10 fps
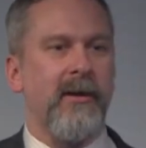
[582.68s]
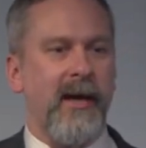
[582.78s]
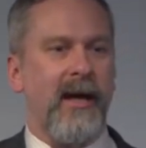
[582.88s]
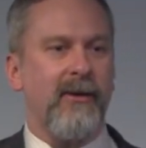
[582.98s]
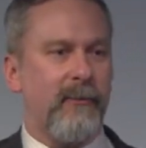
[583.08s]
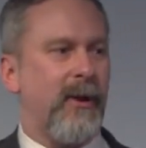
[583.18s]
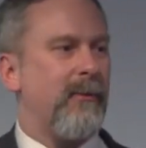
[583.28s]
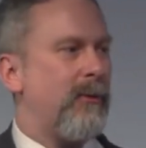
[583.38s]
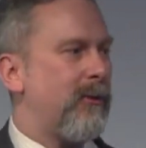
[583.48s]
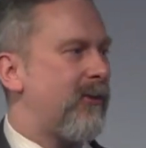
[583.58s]
That
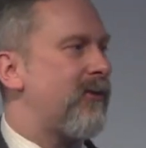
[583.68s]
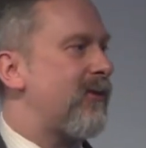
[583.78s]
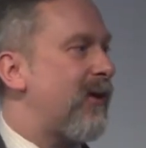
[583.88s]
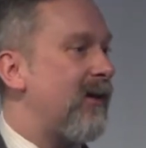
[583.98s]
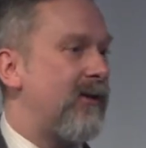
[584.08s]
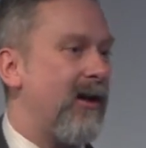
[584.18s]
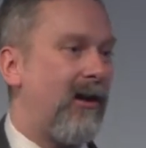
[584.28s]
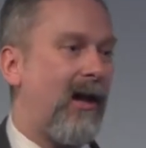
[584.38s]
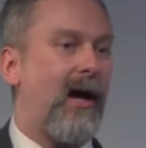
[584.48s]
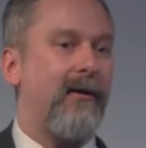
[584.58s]
experiment was a success in a
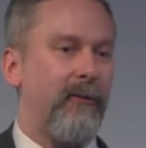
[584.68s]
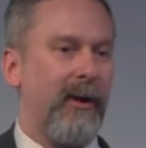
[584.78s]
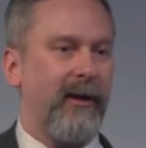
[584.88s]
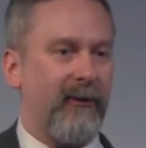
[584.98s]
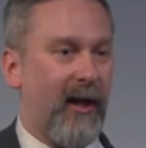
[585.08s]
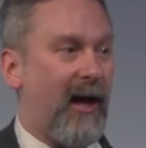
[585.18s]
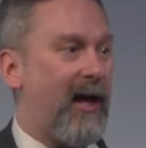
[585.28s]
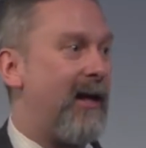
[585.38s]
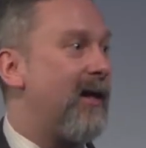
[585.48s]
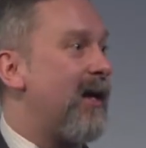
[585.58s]
lot of ways.
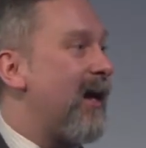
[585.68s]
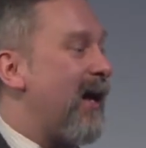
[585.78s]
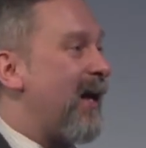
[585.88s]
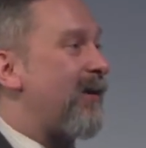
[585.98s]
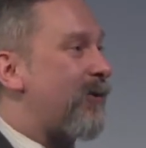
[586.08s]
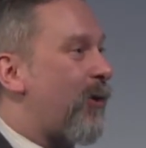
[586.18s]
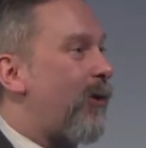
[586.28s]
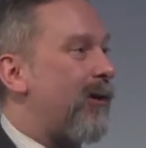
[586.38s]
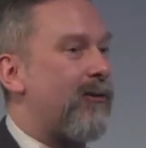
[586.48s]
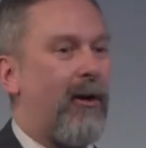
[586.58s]
It
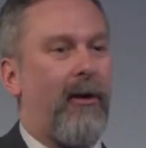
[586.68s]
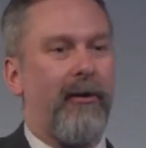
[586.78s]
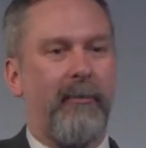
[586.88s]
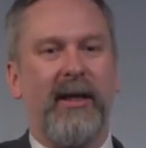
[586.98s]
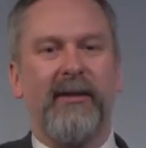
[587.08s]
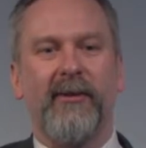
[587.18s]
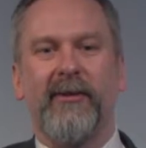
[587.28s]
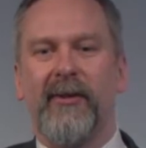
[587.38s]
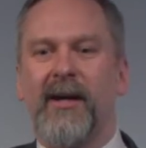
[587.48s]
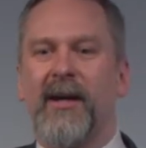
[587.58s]
told us all the
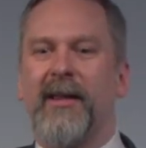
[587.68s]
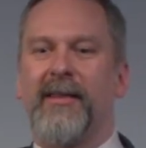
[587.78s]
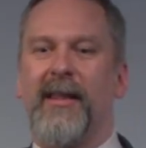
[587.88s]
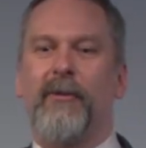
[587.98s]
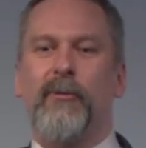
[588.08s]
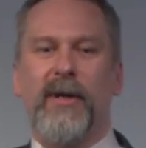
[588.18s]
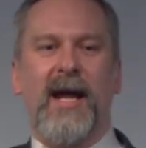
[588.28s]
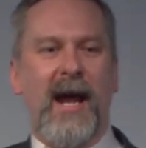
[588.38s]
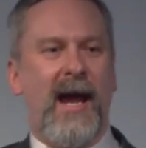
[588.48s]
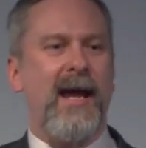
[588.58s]
places that we
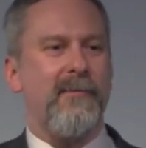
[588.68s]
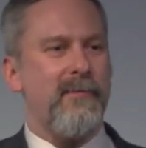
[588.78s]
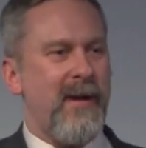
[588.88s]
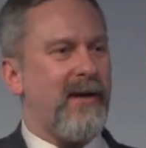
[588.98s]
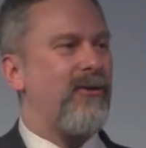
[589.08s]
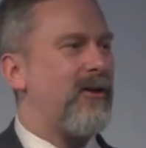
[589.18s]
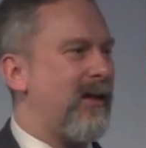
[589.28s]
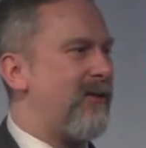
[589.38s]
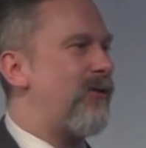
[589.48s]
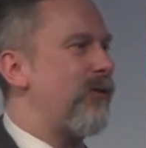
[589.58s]
had major
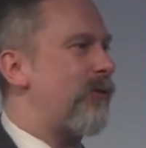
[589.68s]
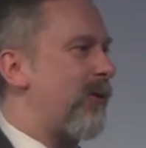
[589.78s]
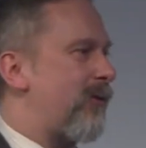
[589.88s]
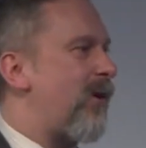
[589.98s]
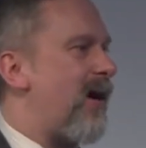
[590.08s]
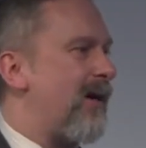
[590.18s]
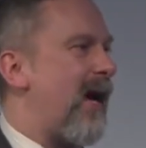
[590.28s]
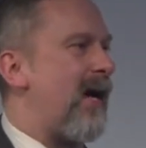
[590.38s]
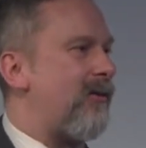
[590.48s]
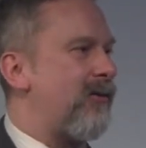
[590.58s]
issues with trying
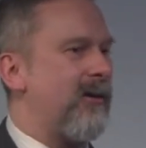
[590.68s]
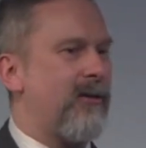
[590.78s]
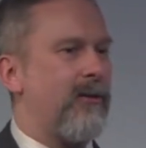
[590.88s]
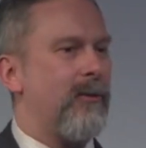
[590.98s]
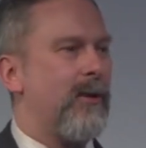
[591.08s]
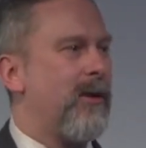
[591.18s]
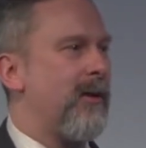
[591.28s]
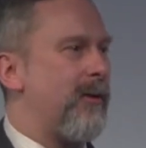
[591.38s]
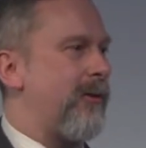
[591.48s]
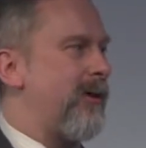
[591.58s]
to actually do
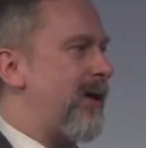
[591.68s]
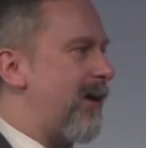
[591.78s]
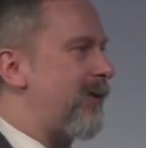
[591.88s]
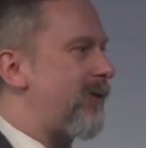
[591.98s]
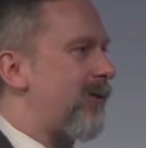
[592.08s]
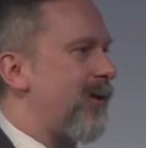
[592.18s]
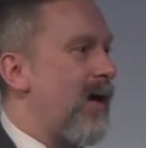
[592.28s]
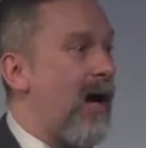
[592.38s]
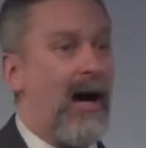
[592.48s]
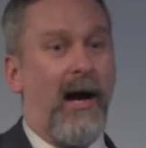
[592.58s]
30 days.
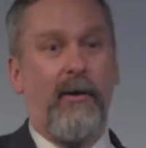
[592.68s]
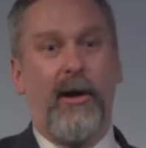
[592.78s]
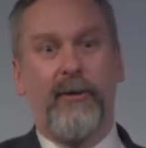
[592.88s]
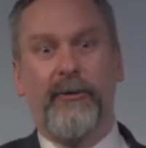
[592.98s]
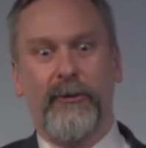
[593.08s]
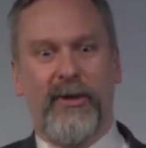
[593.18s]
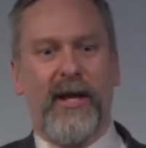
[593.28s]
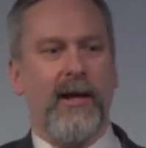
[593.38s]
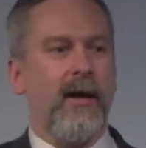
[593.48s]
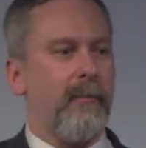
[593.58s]
I'll also
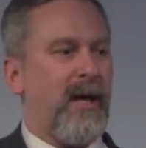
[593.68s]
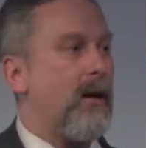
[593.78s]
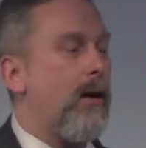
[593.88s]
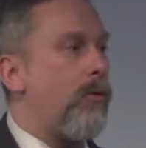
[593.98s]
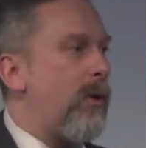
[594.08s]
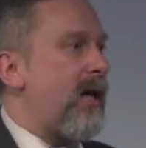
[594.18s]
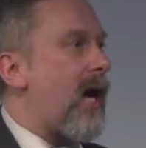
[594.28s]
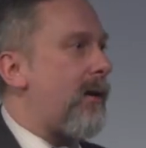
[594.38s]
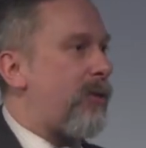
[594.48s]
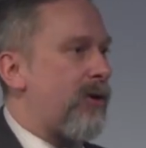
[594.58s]
say, B, we
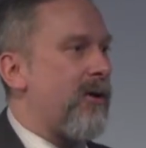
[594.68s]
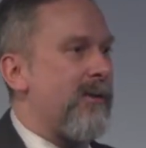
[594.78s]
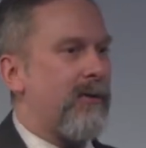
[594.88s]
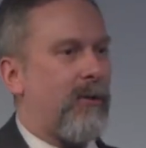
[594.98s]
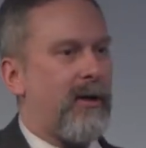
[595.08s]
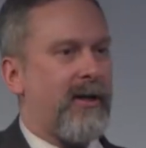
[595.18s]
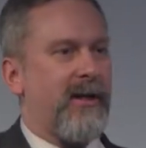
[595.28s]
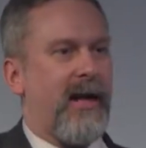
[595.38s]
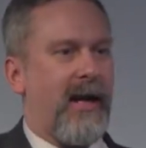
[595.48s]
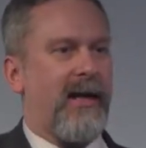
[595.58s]
got a procurement awarded
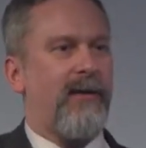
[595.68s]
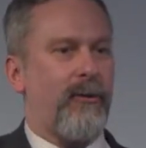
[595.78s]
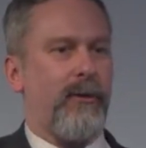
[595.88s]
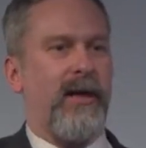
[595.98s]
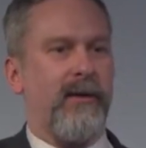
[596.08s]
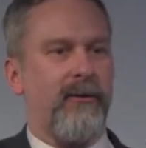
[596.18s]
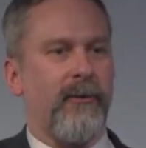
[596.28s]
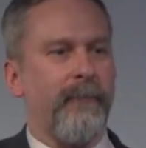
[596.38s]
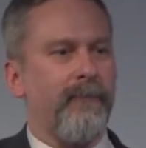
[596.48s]
in 82 days.